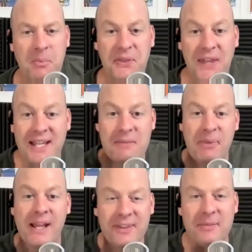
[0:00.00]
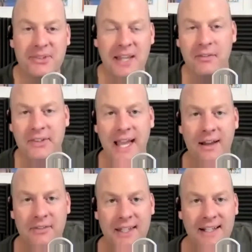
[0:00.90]
But they can bail themselves out
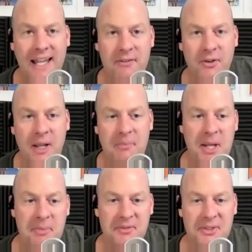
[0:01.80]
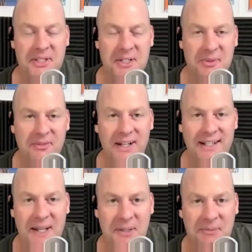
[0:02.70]
if they can have a great pay-per-view here. We'll
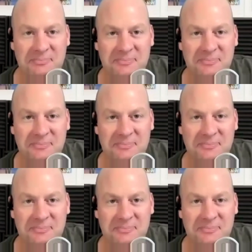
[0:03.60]
find out.